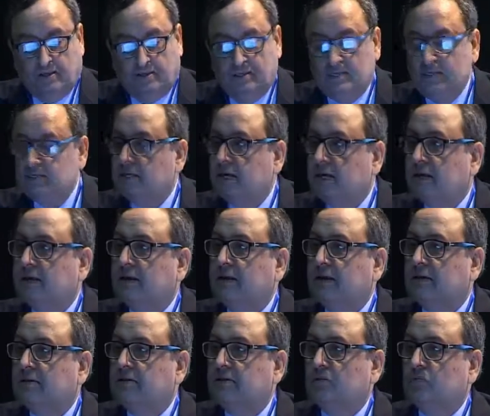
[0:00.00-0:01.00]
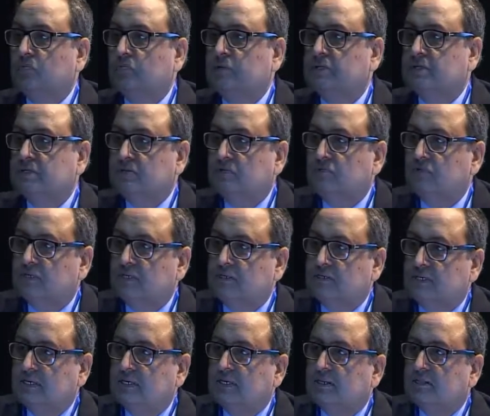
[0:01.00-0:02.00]
These are rare tumors we
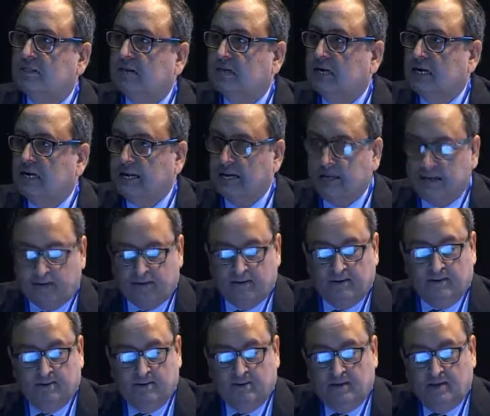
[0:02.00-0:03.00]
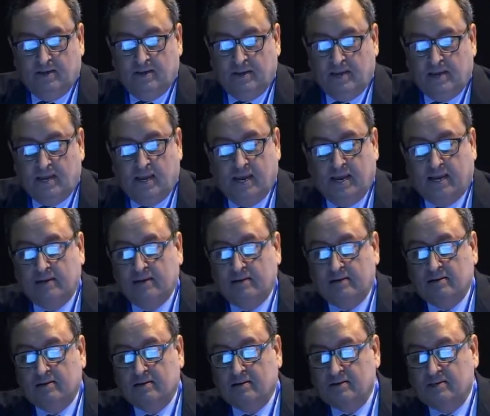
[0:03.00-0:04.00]
see in the clinic,
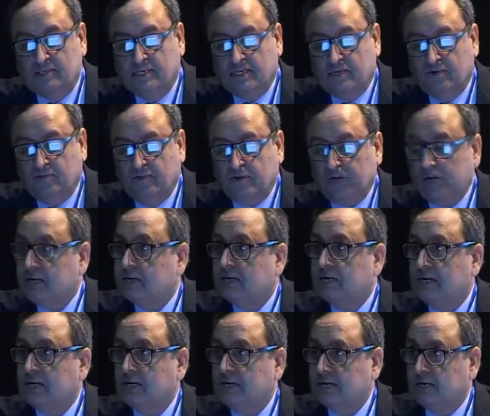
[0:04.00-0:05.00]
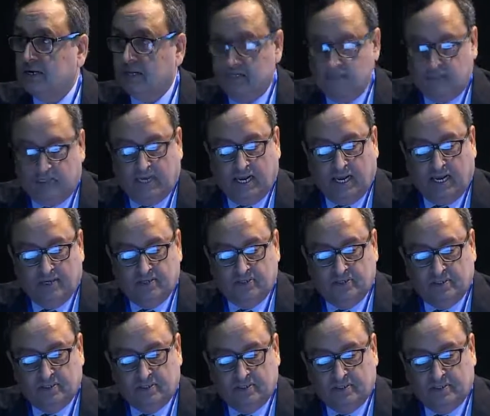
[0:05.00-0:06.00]
and significant clinical
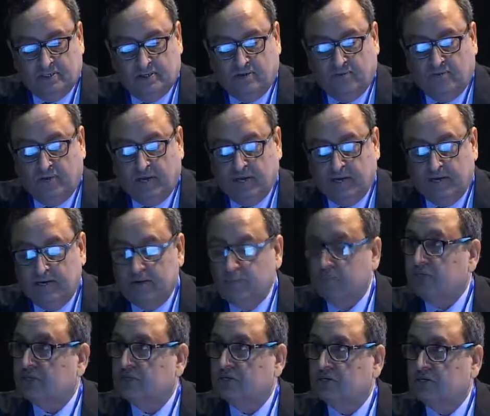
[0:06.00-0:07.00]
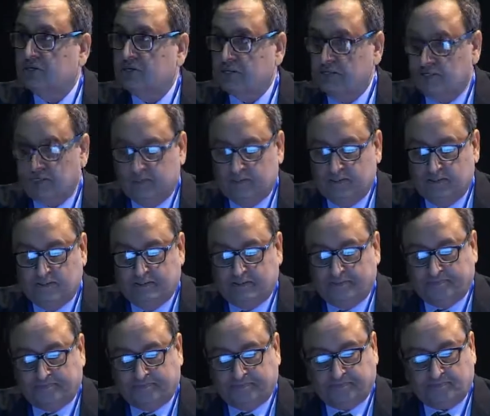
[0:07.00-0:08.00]
challenge, varied presentations.
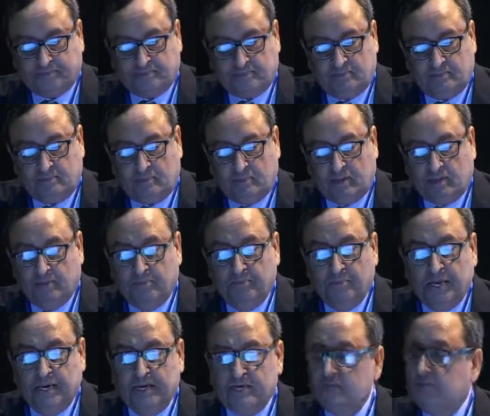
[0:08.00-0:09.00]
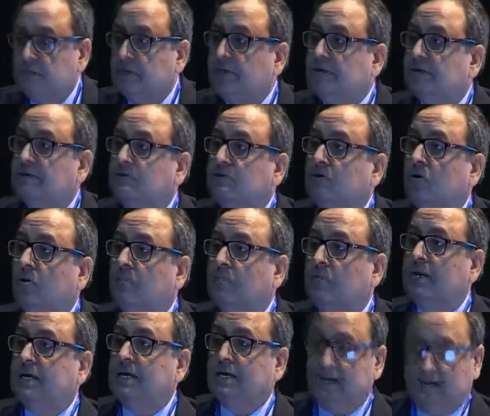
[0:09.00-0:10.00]
Management is
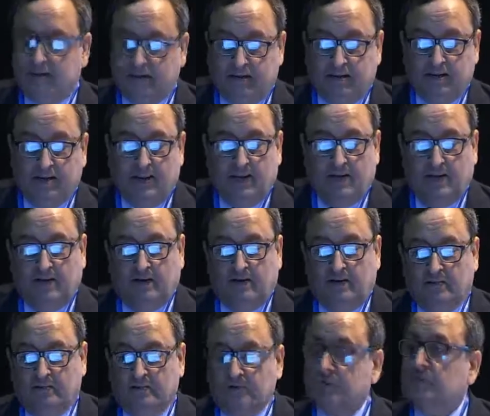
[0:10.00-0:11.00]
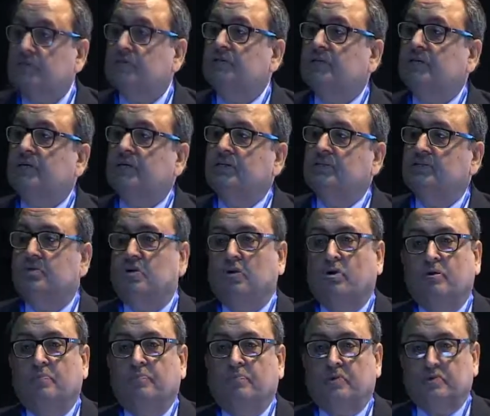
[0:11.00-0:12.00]
complicated if surgery is
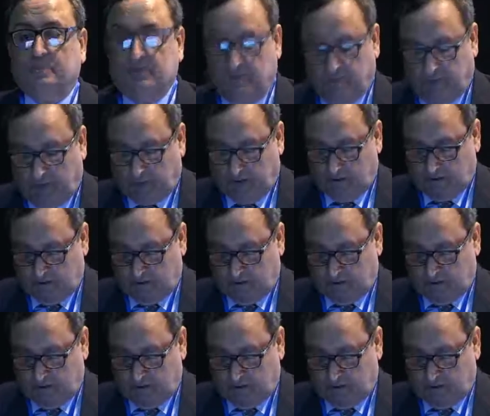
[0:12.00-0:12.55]
not possible,